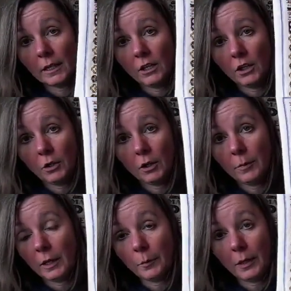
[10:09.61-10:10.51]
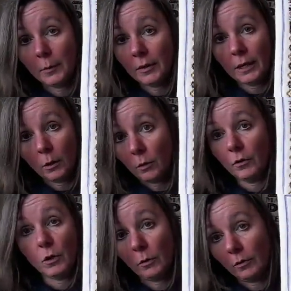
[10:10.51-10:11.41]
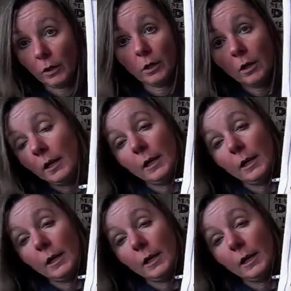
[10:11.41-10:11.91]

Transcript: and you heard me complain about that over and over,